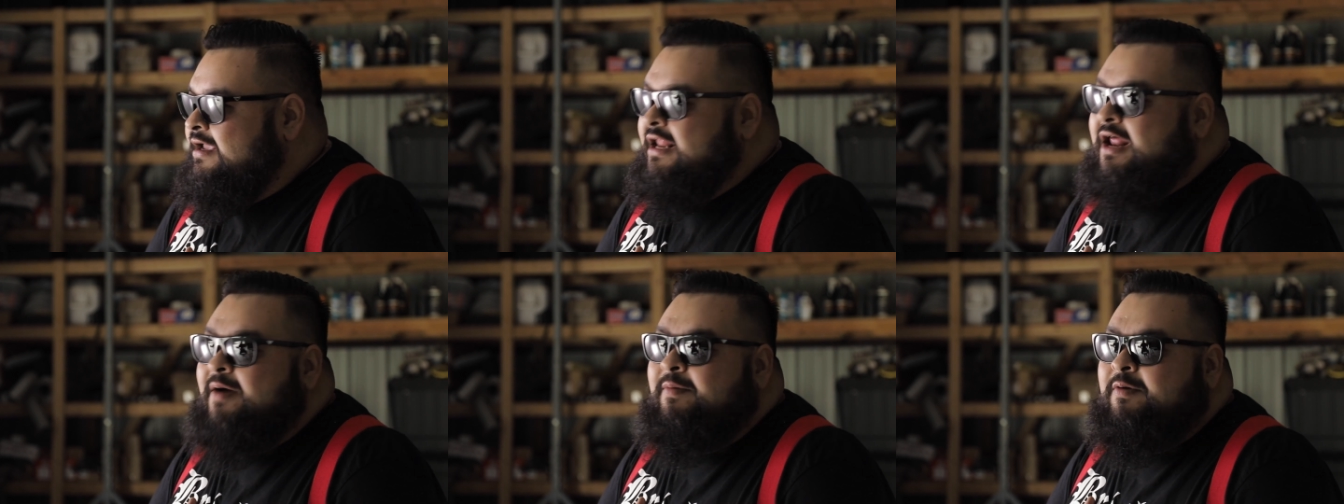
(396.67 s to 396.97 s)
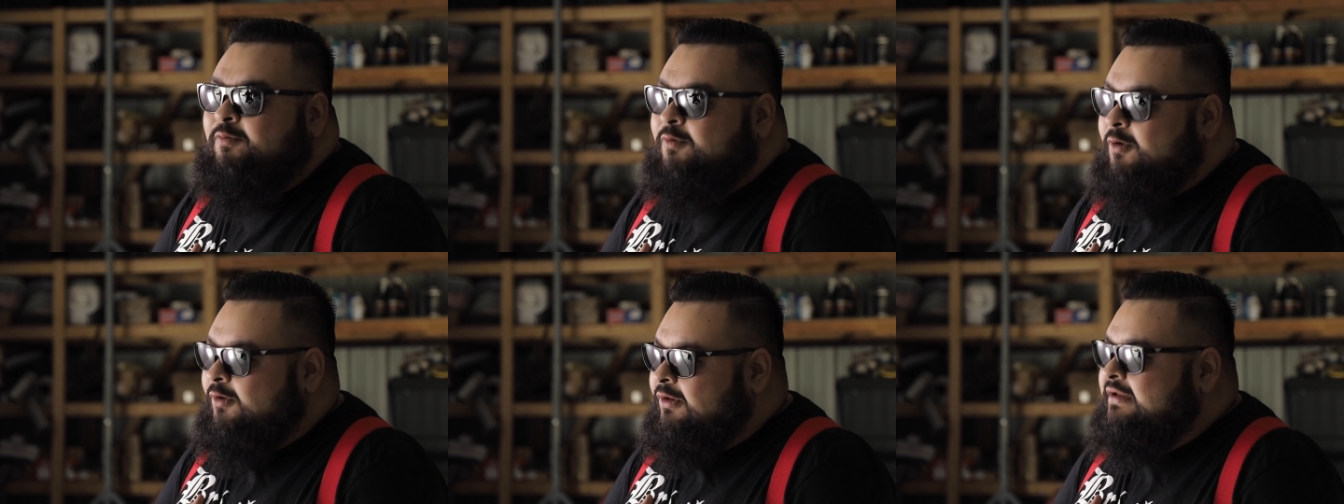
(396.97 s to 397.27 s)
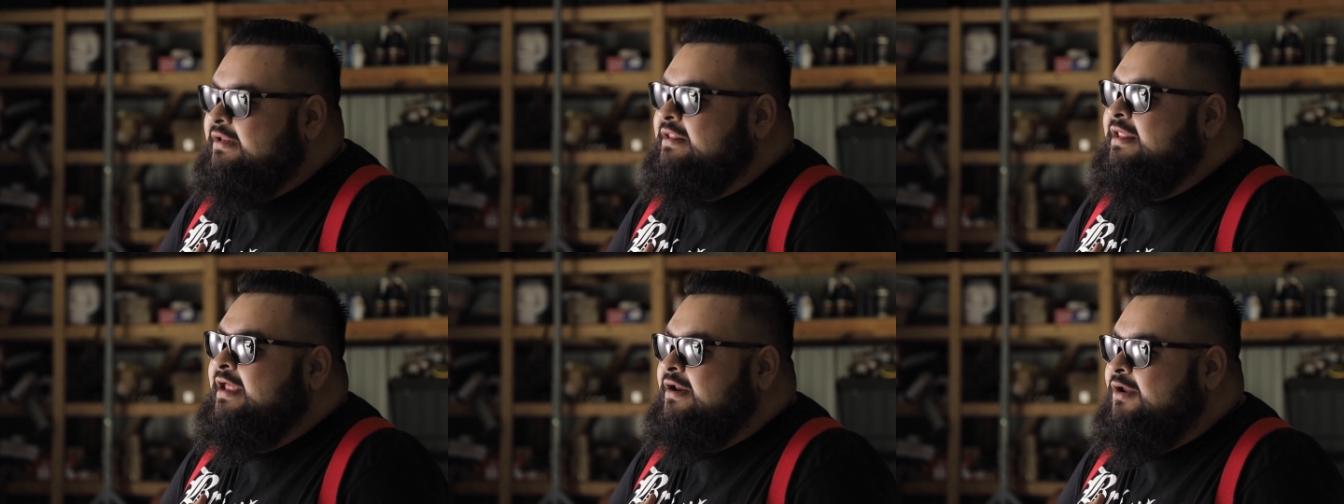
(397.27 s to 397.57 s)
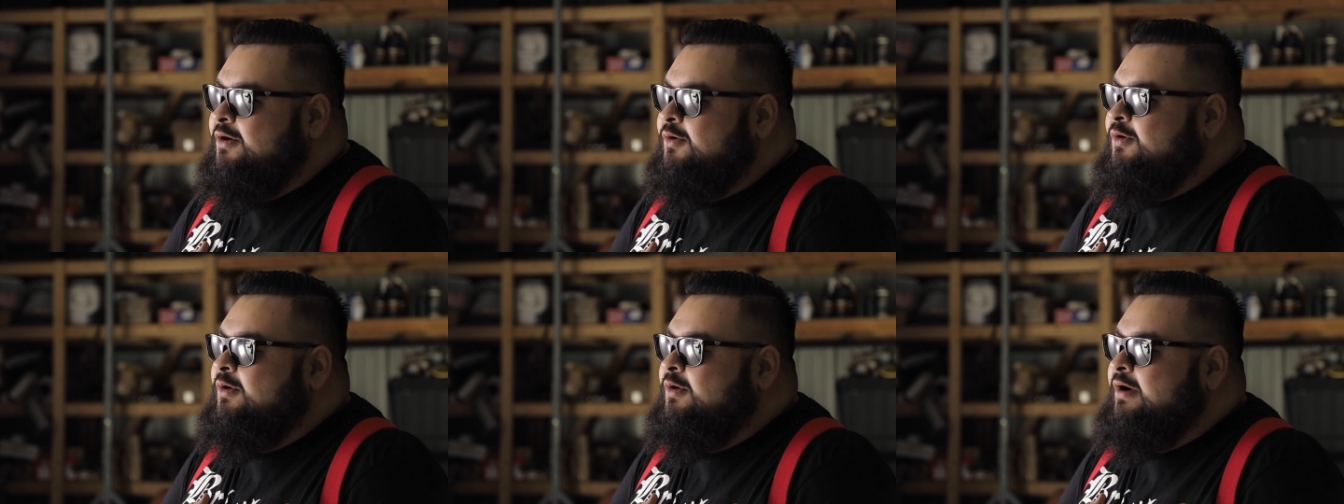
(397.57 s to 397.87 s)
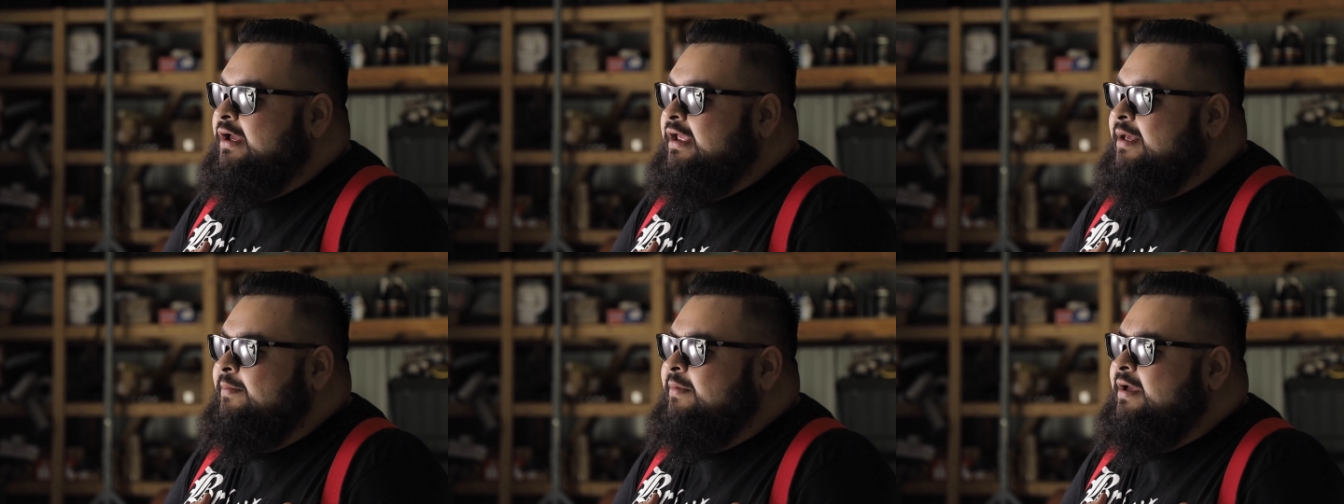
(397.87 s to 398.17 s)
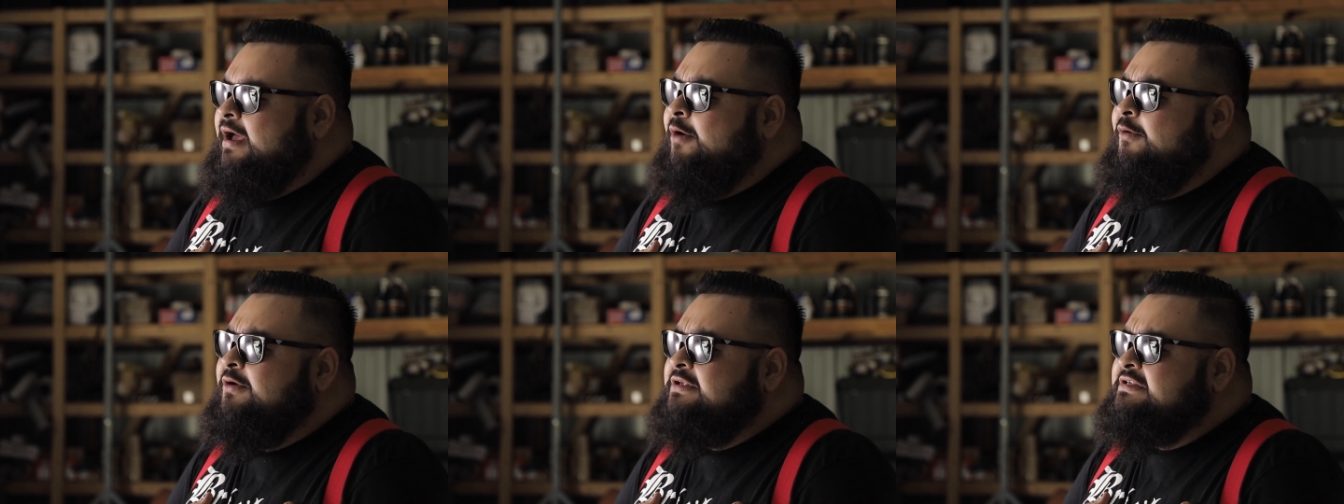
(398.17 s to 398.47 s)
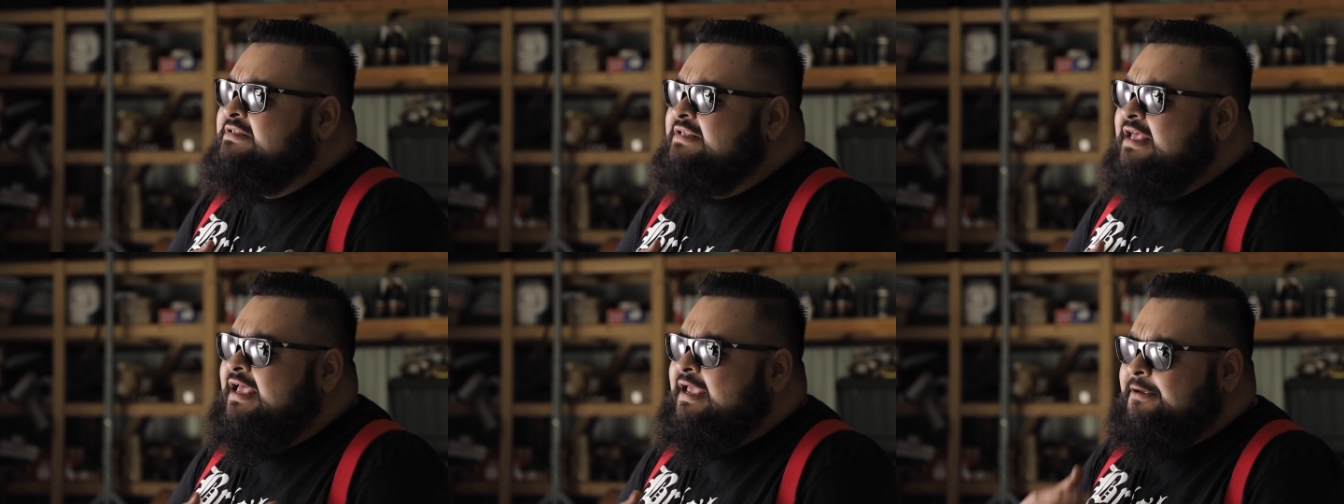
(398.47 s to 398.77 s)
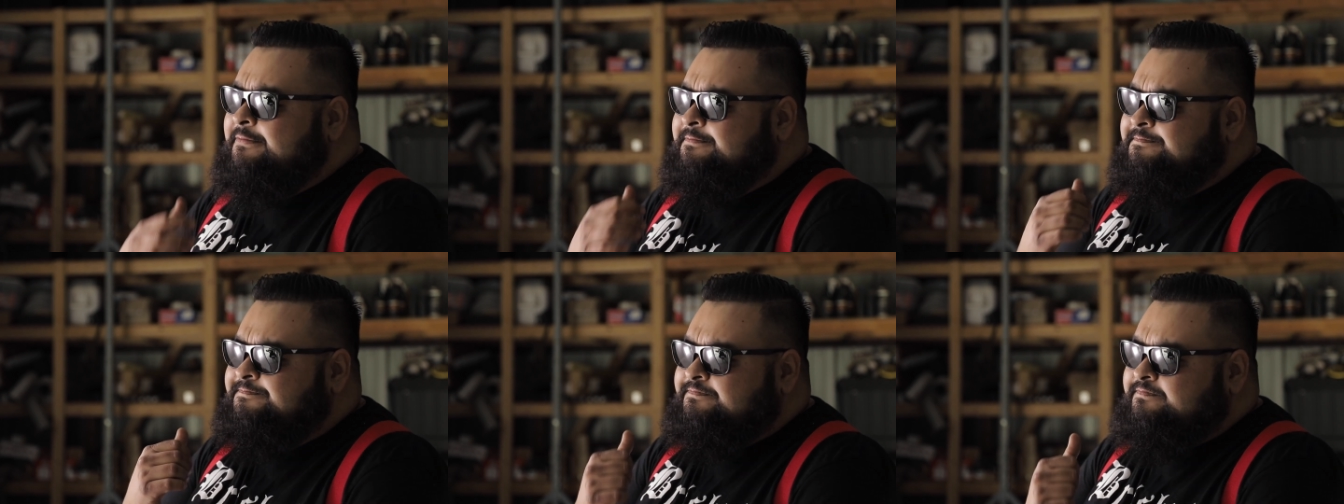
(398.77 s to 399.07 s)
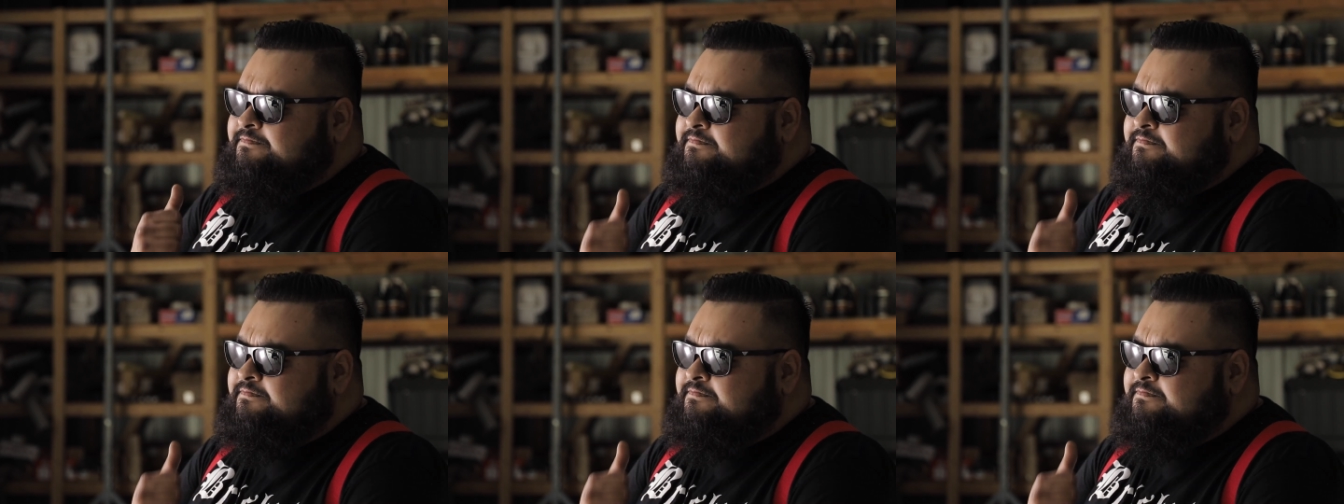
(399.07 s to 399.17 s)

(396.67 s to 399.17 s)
and I'll be rolling and they know who I am. I always say,